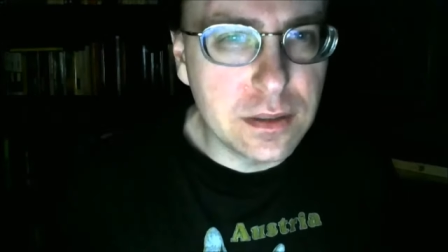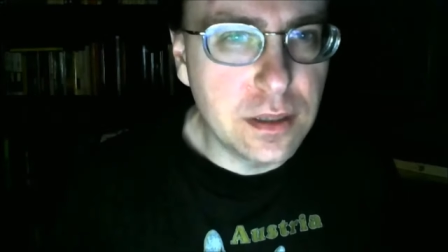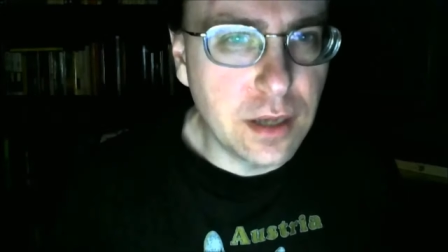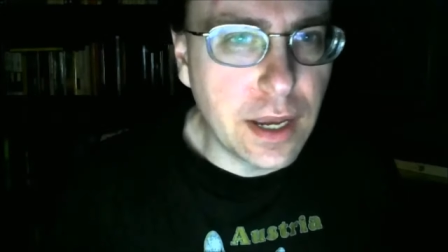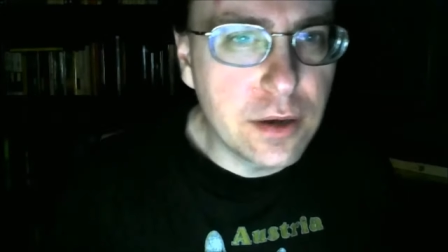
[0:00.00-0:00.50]

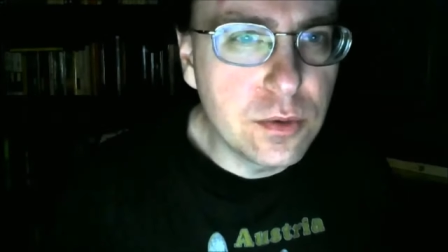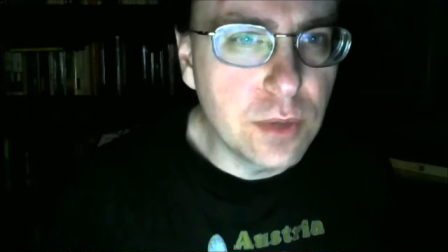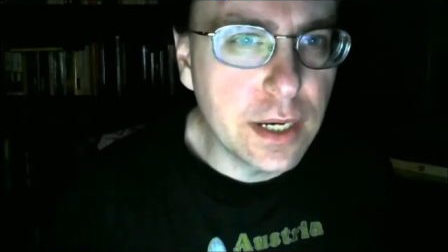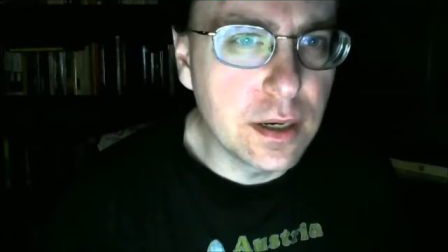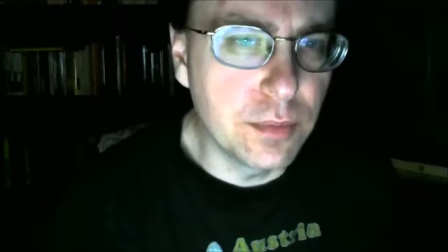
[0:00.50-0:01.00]
how do you
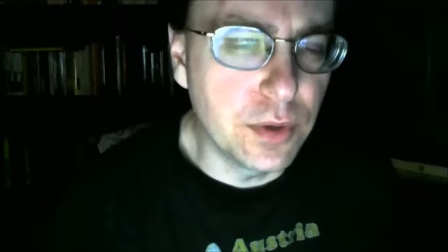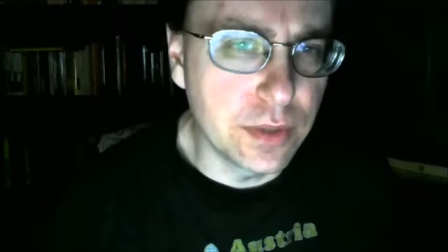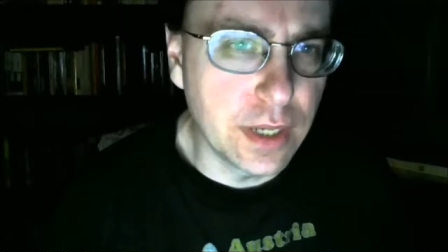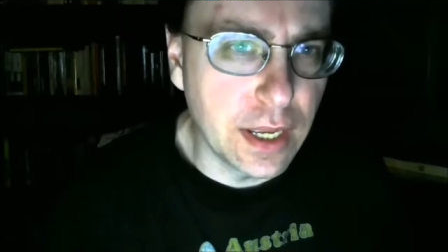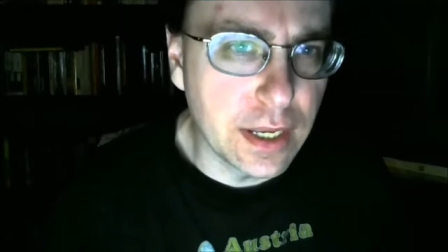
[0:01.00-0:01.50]
lightning bolt
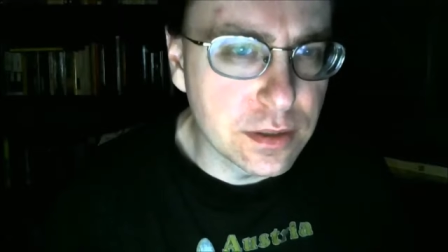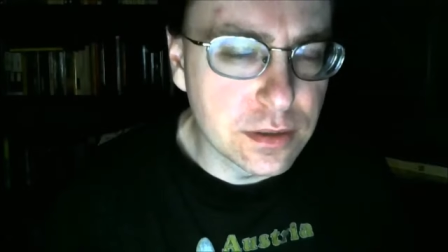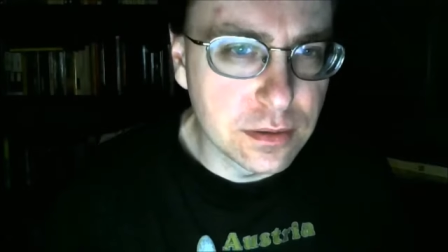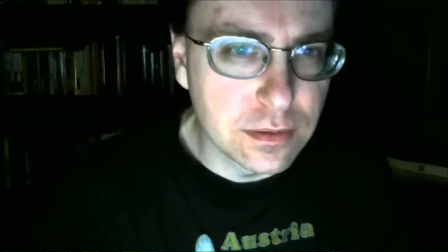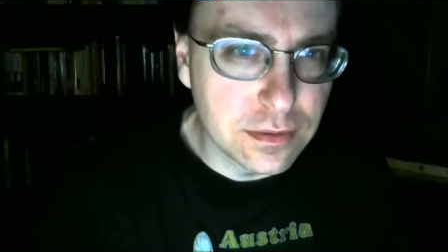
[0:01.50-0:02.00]

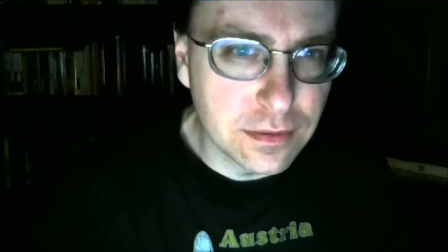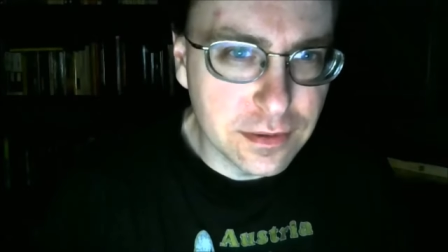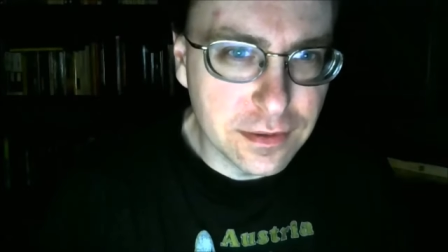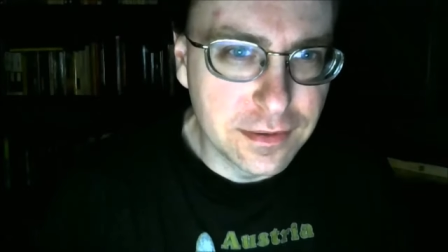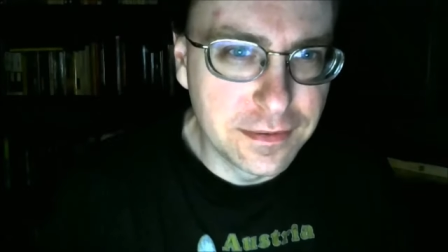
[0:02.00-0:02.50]
guys?
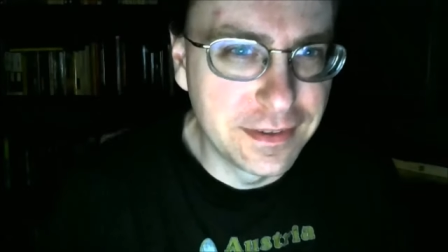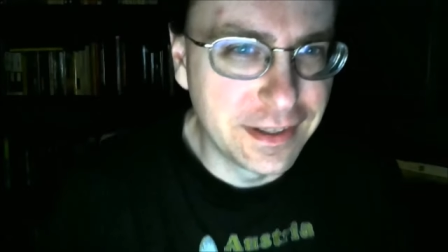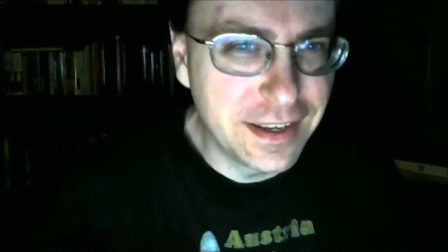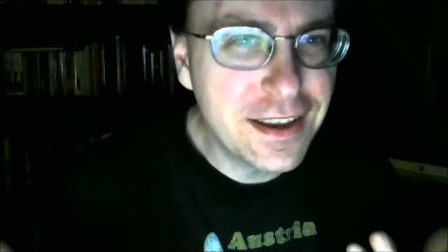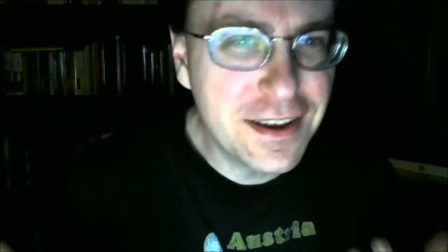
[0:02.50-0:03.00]

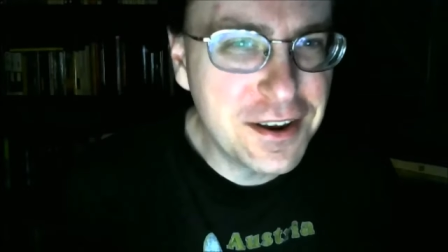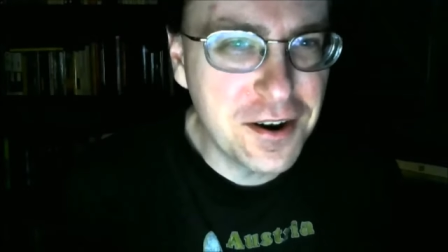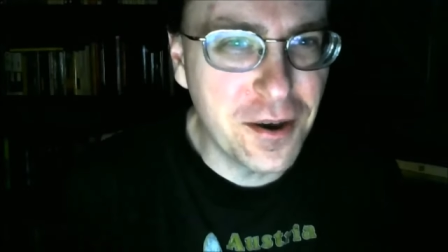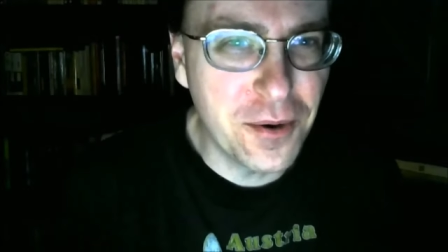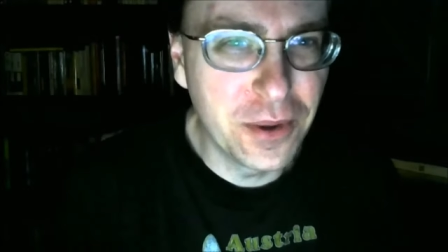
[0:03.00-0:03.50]
You
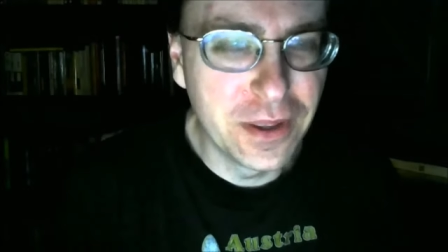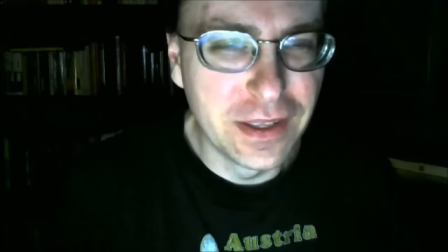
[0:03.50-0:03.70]
know,